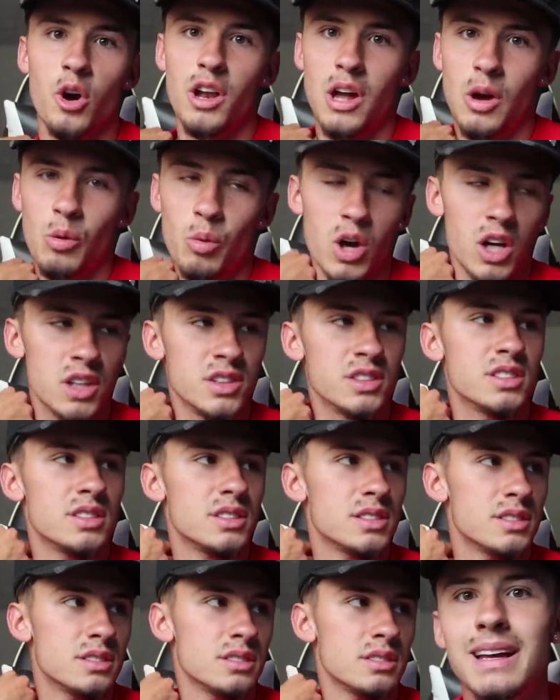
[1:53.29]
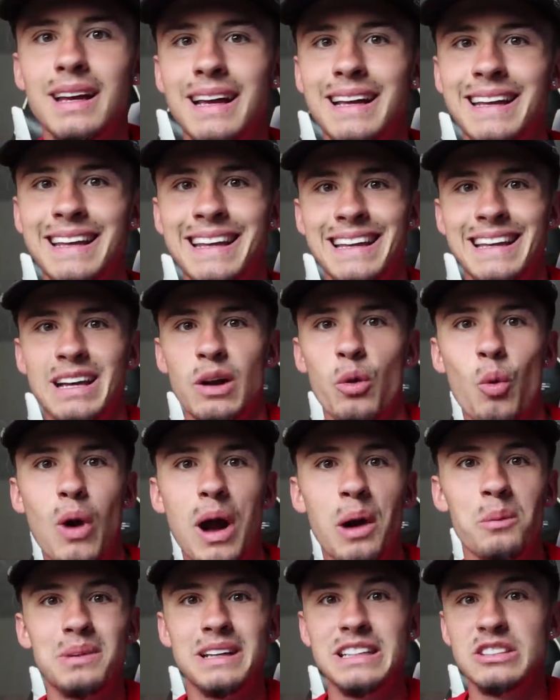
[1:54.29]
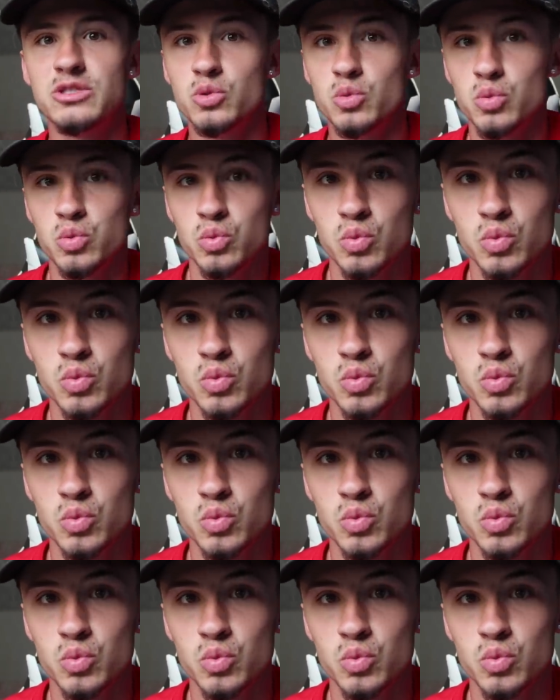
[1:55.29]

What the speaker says: on our ones. Yeah, wham nizzle.